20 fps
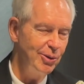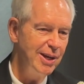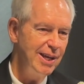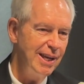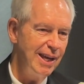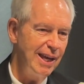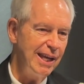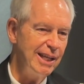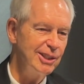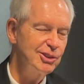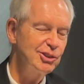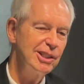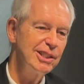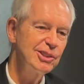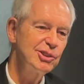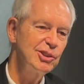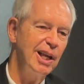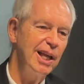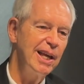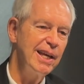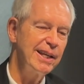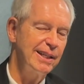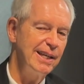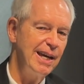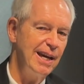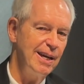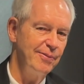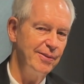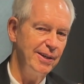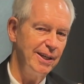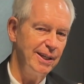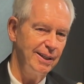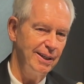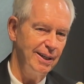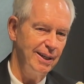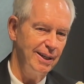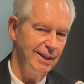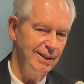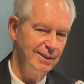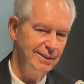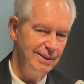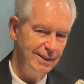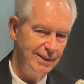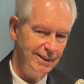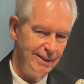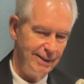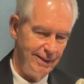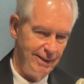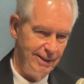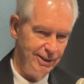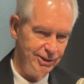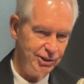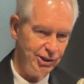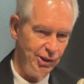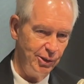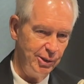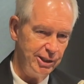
So it's like having, so